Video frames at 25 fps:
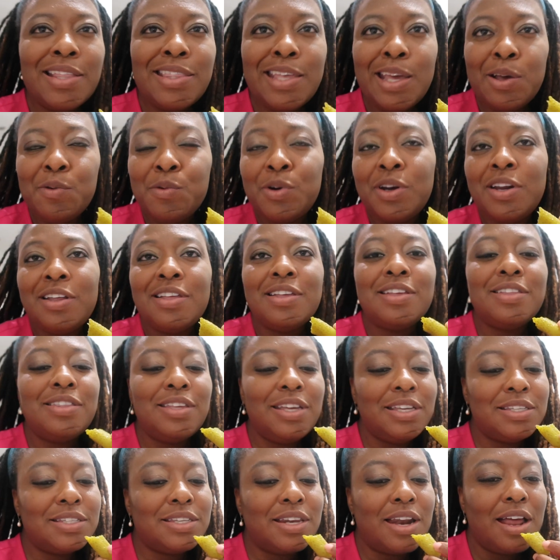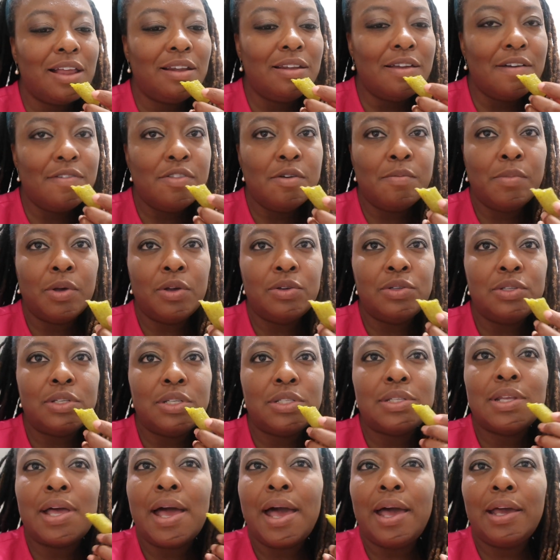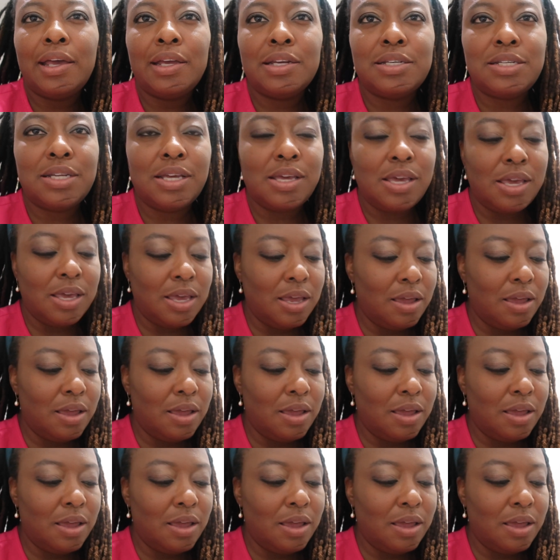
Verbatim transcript: I think one of the things that I love the most is that I get to